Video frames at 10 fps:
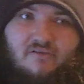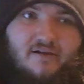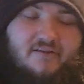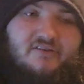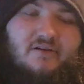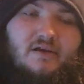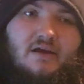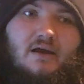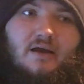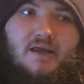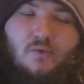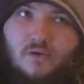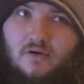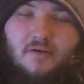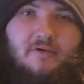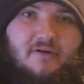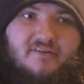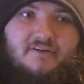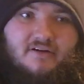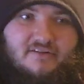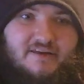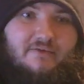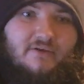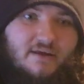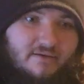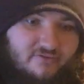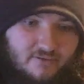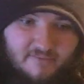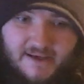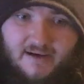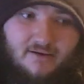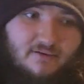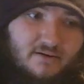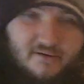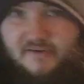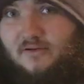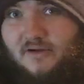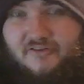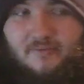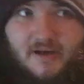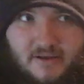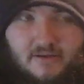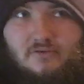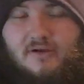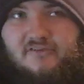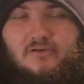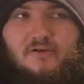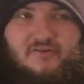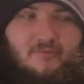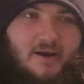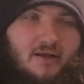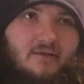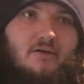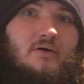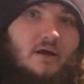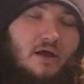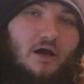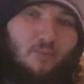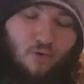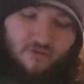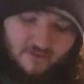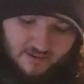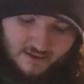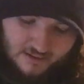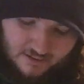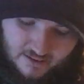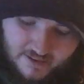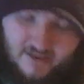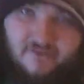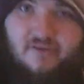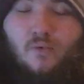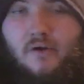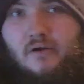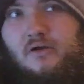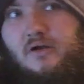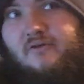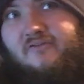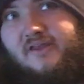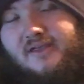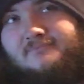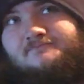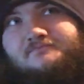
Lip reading: events. He will not be wrestling on TV from now until WrestleMania. He'll wrestle at WrestleMania, though, more than likely against the winner of the,